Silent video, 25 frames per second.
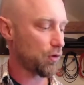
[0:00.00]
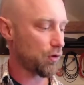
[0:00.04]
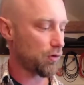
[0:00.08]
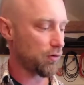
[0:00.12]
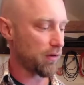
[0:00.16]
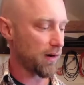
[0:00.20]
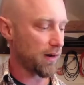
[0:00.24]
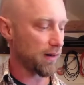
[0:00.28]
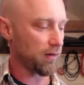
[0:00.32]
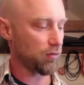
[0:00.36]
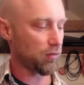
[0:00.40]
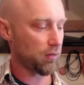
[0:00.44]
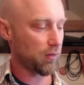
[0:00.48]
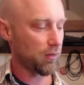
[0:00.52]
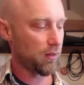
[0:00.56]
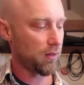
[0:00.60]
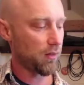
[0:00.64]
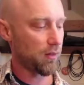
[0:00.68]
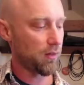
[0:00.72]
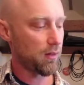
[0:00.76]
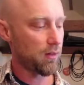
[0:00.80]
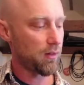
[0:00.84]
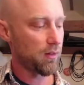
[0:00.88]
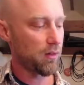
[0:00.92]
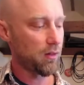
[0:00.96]
All right.
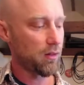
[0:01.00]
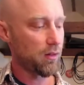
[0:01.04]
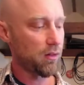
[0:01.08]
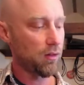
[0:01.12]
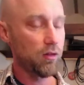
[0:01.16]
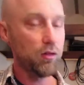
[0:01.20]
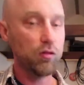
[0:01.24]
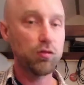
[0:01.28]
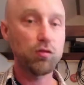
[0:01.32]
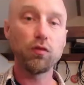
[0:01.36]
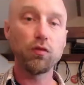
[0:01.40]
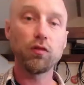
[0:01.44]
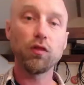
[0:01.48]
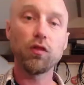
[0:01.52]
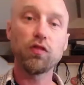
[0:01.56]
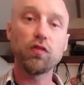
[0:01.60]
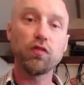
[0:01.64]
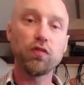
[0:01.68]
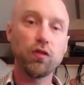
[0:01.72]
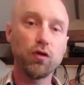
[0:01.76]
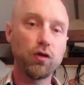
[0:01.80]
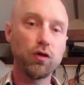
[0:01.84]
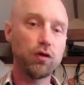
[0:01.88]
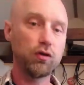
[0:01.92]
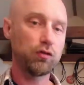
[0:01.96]
So the
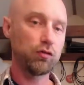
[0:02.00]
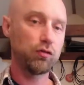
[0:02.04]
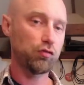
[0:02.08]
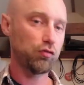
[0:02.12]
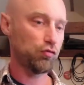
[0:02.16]
3rd